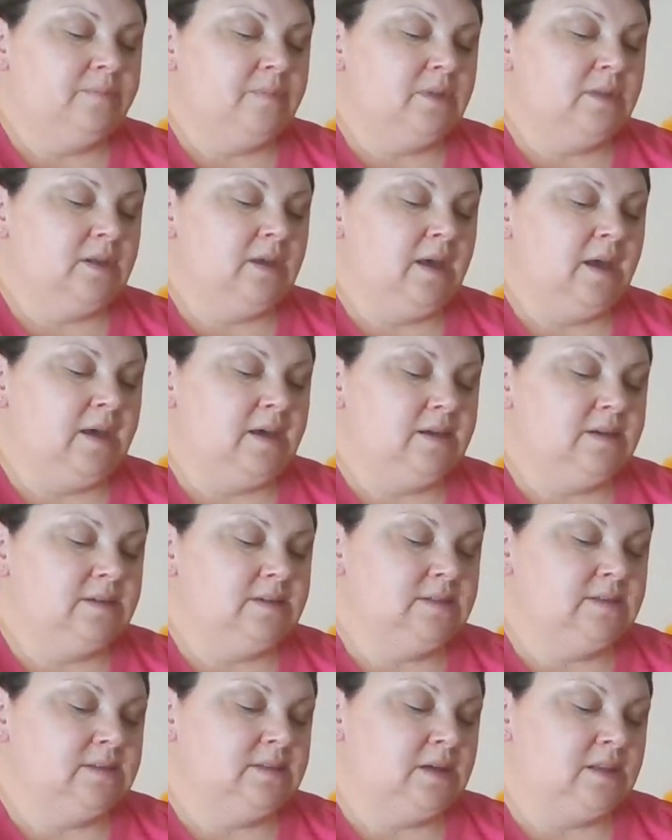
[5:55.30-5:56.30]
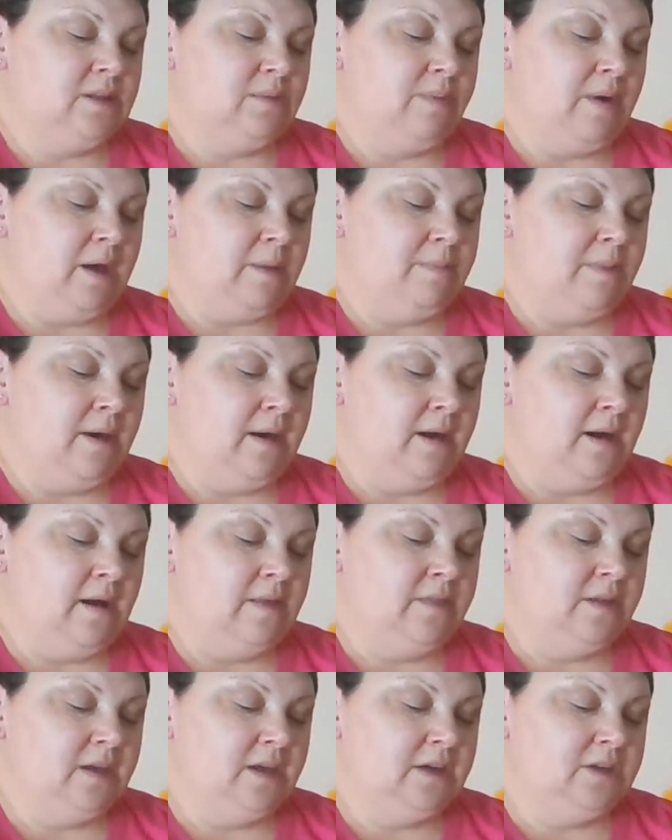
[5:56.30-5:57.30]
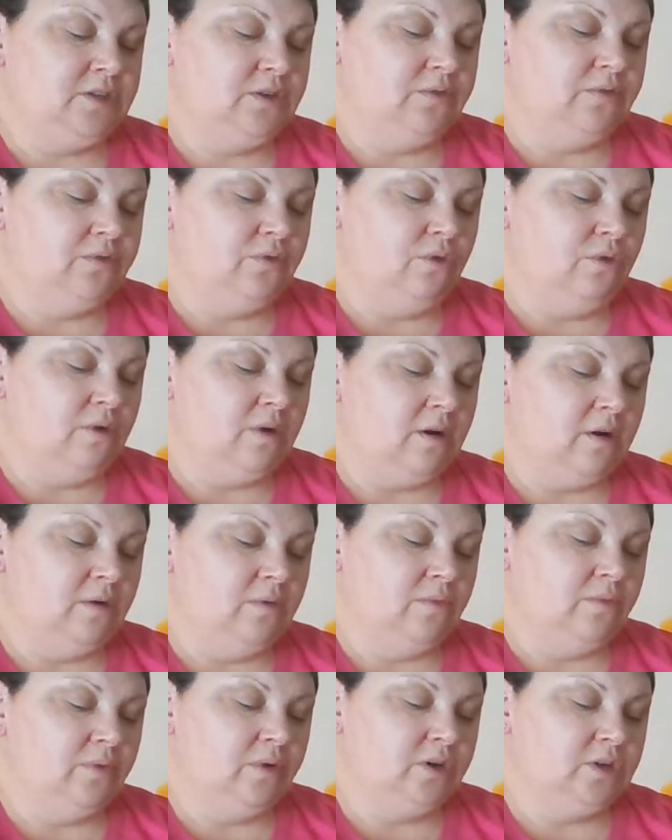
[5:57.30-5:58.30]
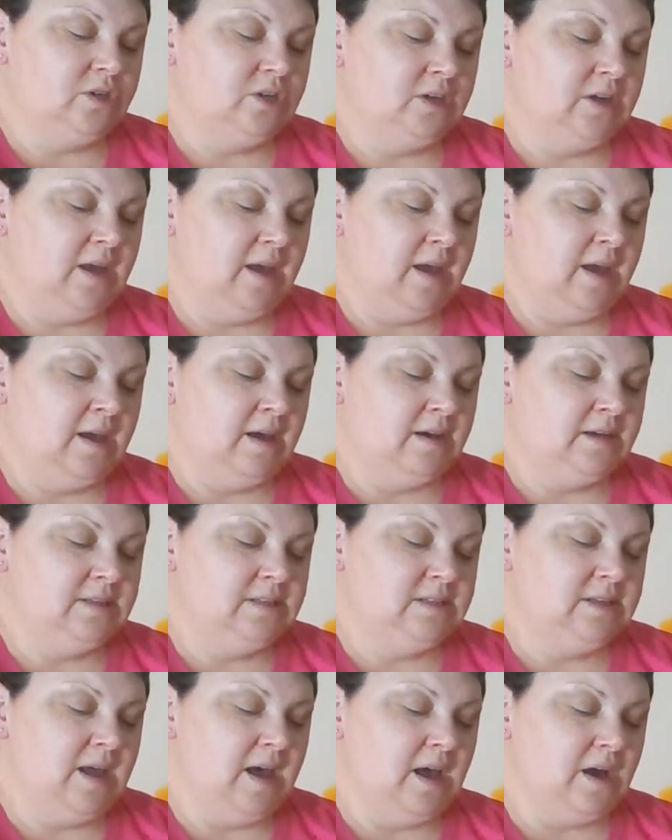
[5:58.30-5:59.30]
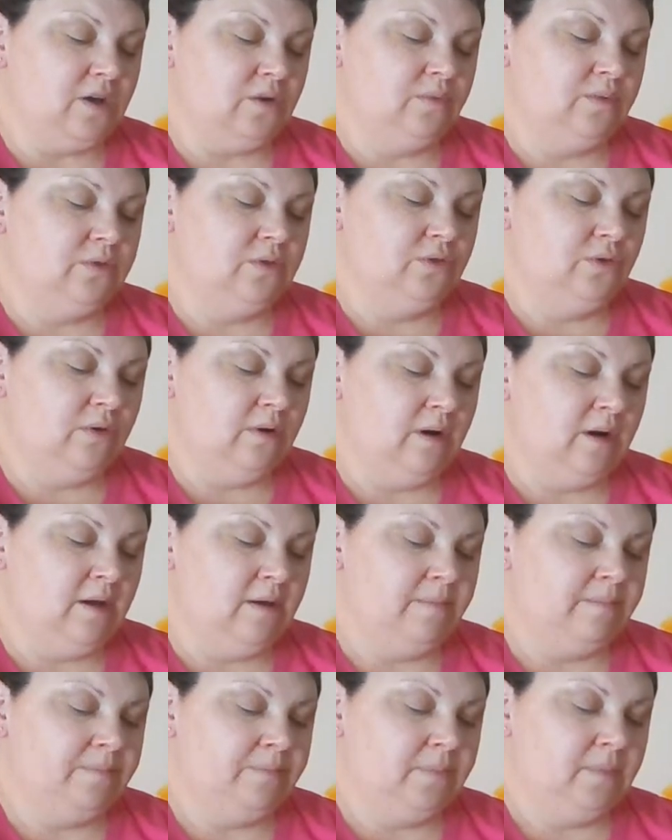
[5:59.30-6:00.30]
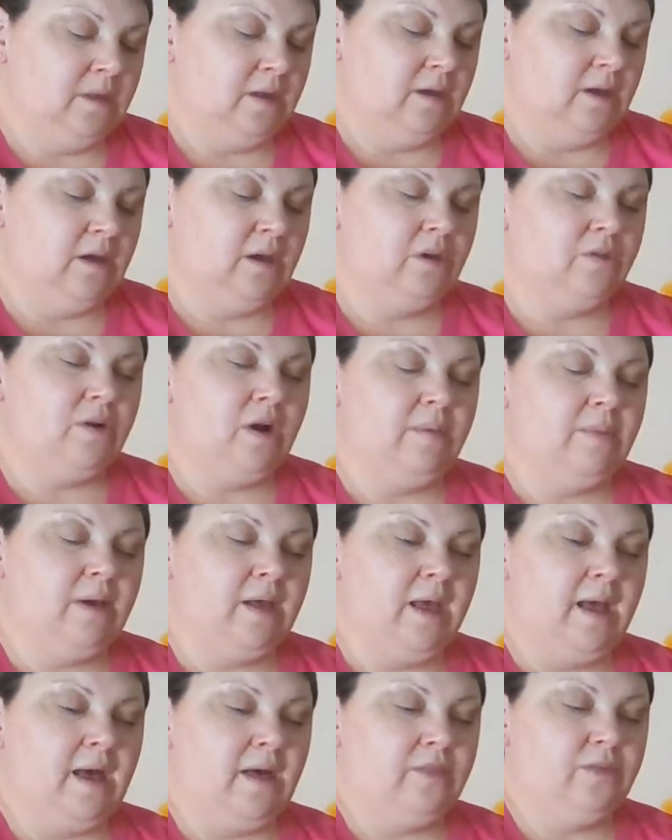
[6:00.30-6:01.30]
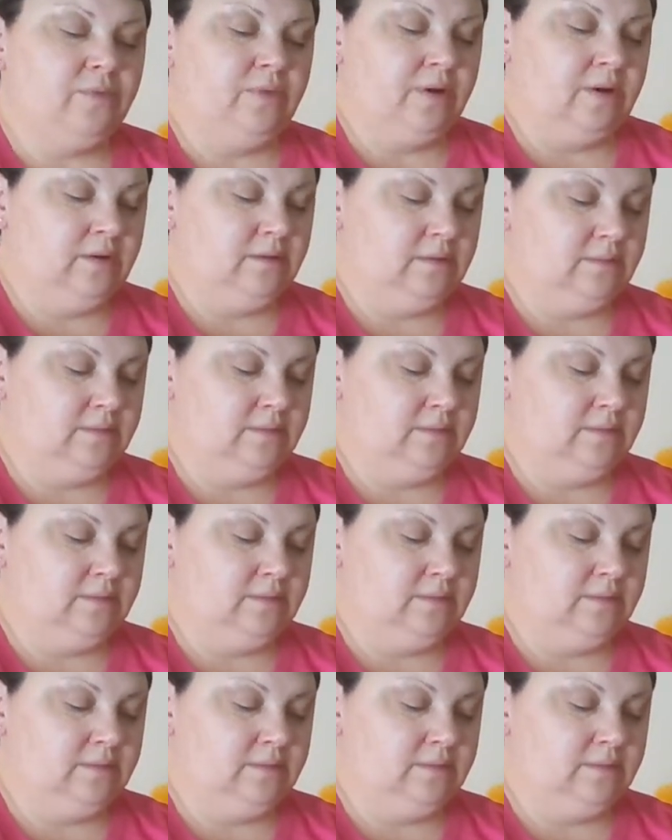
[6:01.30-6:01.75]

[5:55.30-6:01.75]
Kate set the backpack on the kitchen floor where she ate a snack with Nora and Grandma Catherine.